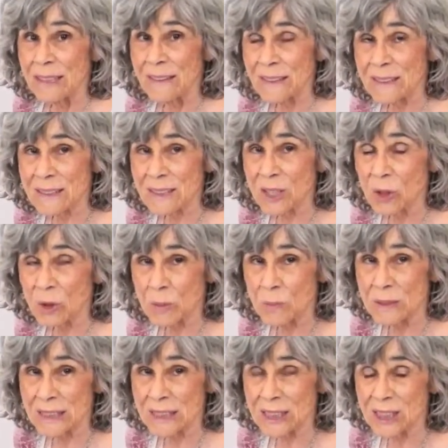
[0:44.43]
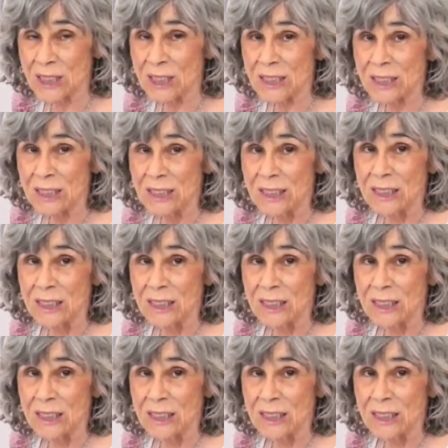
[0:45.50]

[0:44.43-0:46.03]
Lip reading: this yoga position